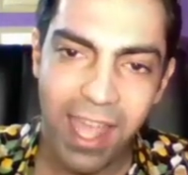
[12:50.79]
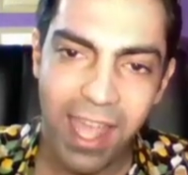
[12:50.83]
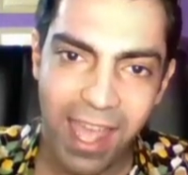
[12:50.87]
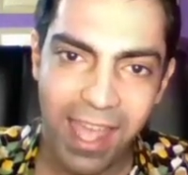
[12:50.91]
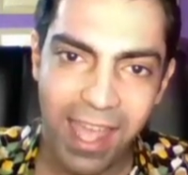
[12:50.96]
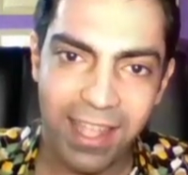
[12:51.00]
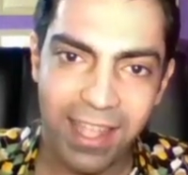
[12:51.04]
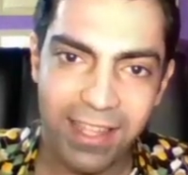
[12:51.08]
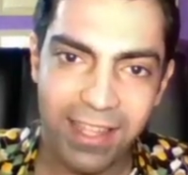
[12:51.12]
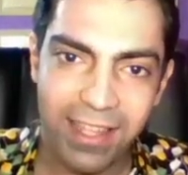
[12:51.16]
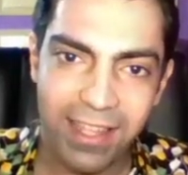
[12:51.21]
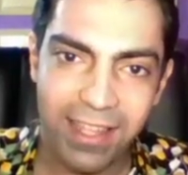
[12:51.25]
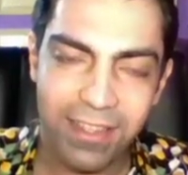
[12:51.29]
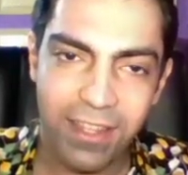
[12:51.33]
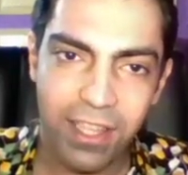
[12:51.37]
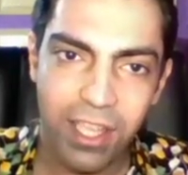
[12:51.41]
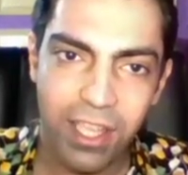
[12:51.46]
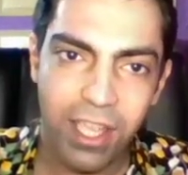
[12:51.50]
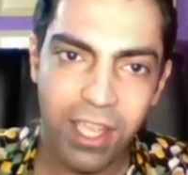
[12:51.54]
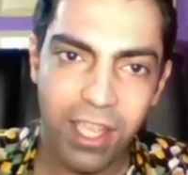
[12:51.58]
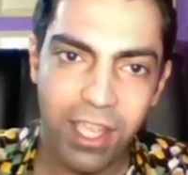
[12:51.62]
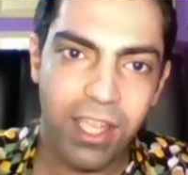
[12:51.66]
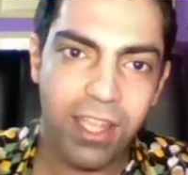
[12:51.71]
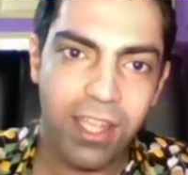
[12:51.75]
and
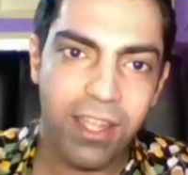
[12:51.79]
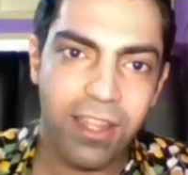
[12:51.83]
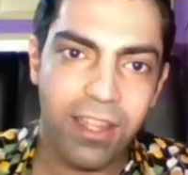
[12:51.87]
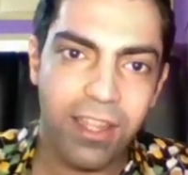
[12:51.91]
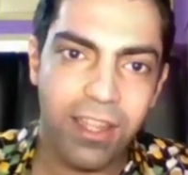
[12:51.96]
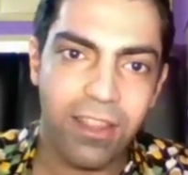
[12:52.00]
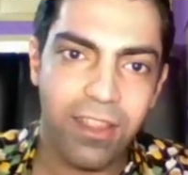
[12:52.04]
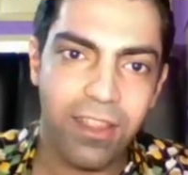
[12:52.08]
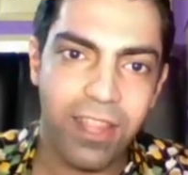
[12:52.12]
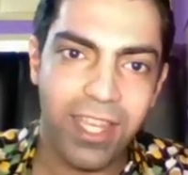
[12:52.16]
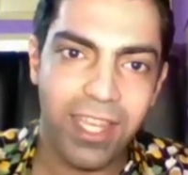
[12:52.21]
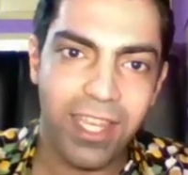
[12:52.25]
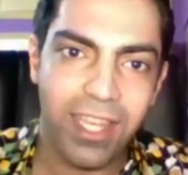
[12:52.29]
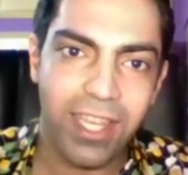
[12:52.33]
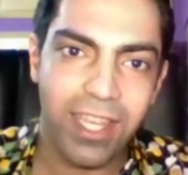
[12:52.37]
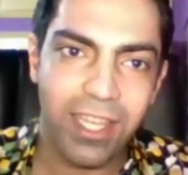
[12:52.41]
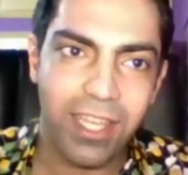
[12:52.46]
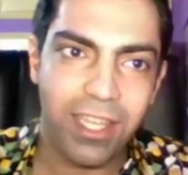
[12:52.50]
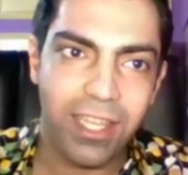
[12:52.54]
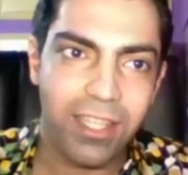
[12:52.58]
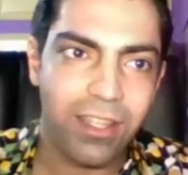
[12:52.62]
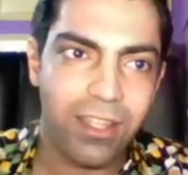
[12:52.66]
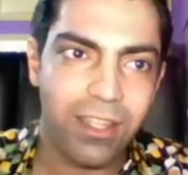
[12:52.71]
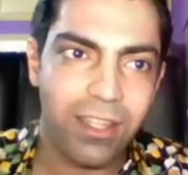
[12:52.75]

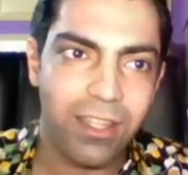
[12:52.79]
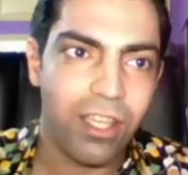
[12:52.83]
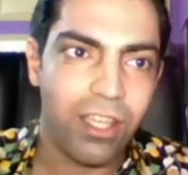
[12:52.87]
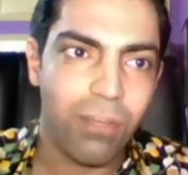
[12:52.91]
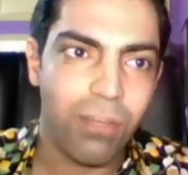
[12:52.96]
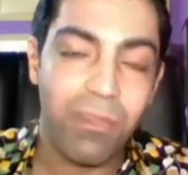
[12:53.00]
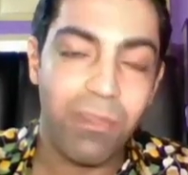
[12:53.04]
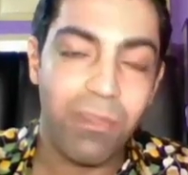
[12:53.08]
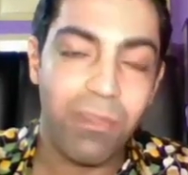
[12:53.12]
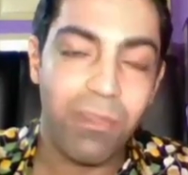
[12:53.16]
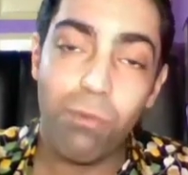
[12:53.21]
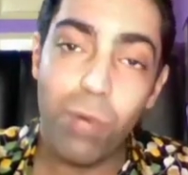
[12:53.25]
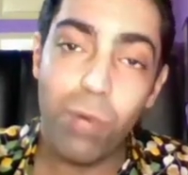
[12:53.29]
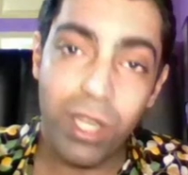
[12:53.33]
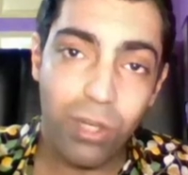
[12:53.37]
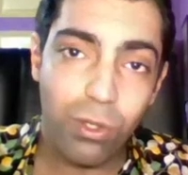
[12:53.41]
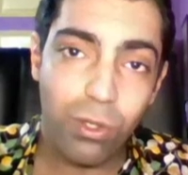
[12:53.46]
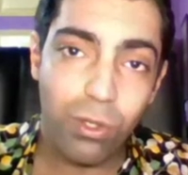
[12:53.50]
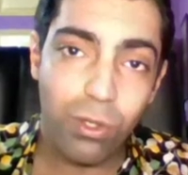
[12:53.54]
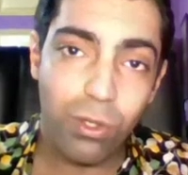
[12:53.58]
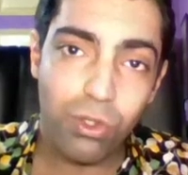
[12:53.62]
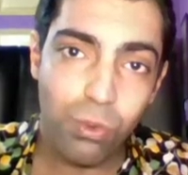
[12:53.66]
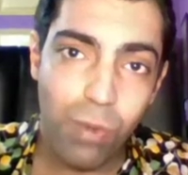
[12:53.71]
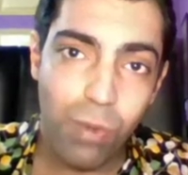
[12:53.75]
the uh,
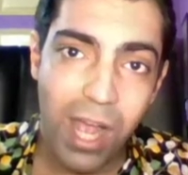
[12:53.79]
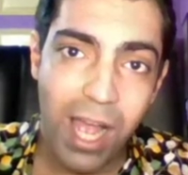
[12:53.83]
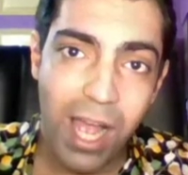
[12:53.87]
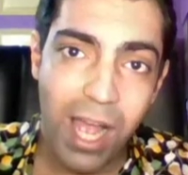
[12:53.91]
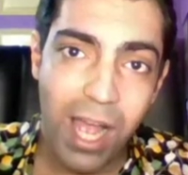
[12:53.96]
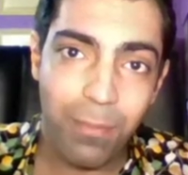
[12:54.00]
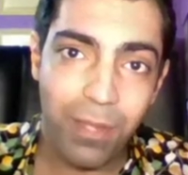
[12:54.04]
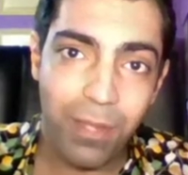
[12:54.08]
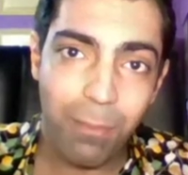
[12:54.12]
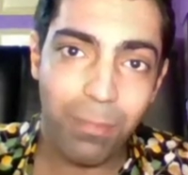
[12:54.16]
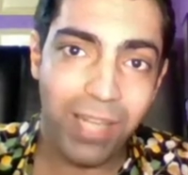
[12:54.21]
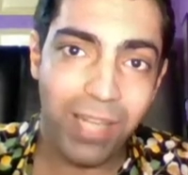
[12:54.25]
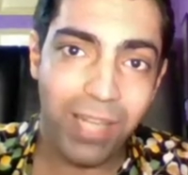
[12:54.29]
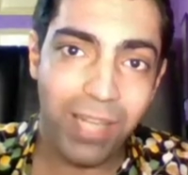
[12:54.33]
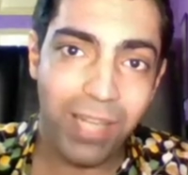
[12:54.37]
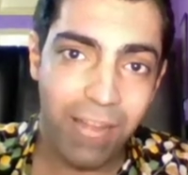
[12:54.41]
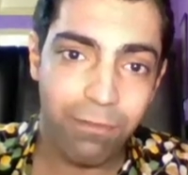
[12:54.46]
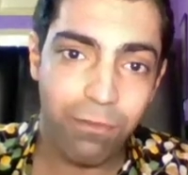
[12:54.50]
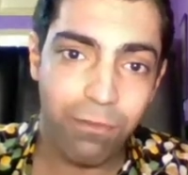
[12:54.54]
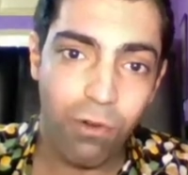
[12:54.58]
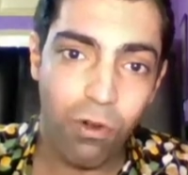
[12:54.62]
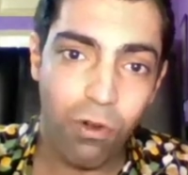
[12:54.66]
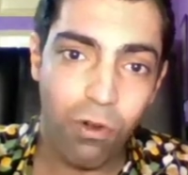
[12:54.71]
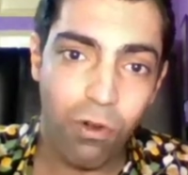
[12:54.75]
WigoSwap
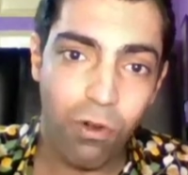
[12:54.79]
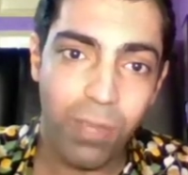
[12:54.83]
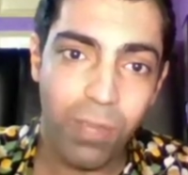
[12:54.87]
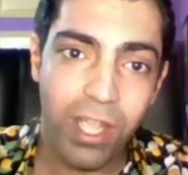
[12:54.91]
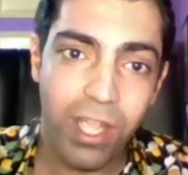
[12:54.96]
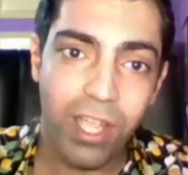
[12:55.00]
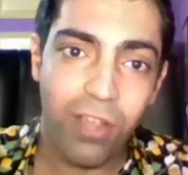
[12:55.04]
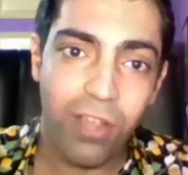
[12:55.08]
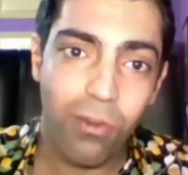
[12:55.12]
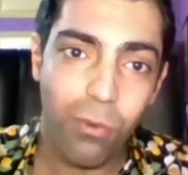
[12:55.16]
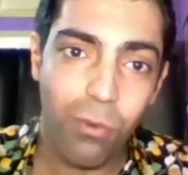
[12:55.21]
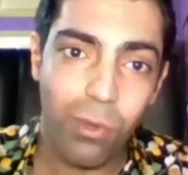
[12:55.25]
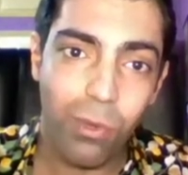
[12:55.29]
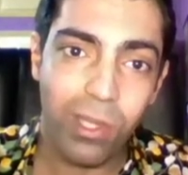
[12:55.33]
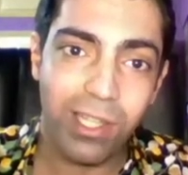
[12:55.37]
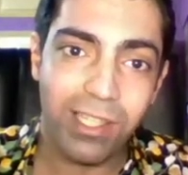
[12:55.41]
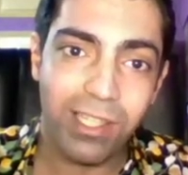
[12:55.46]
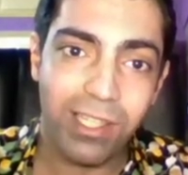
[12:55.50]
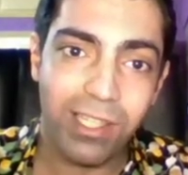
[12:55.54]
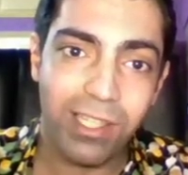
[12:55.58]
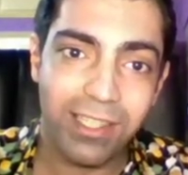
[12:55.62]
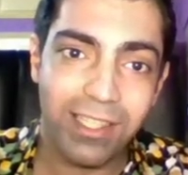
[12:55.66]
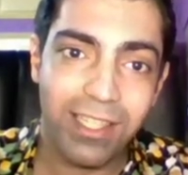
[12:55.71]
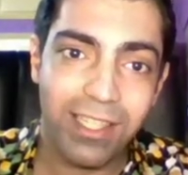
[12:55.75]
platform
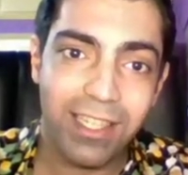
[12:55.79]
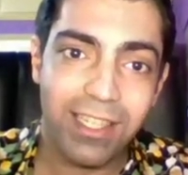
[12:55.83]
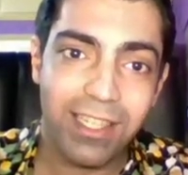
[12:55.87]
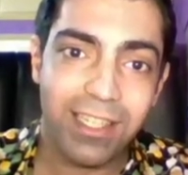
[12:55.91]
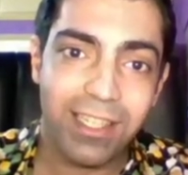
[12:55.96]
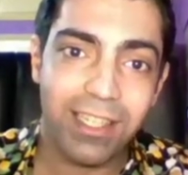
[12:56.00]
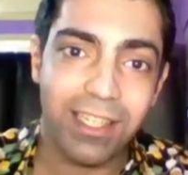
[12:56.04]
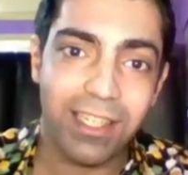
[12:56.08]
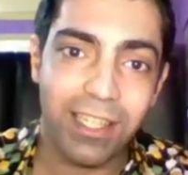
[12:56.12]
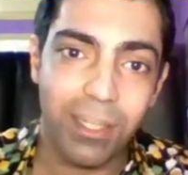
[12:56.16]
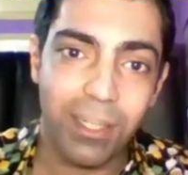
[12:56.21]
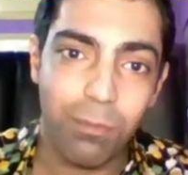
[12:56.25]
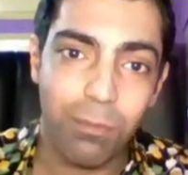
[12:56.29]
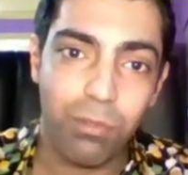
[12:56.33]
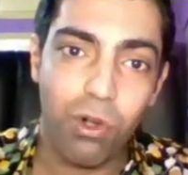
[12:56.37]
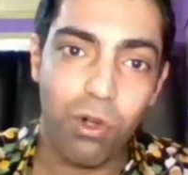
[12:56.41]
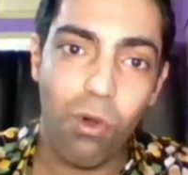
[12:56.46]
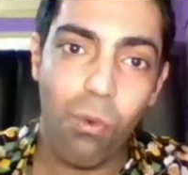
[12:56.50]
will uh,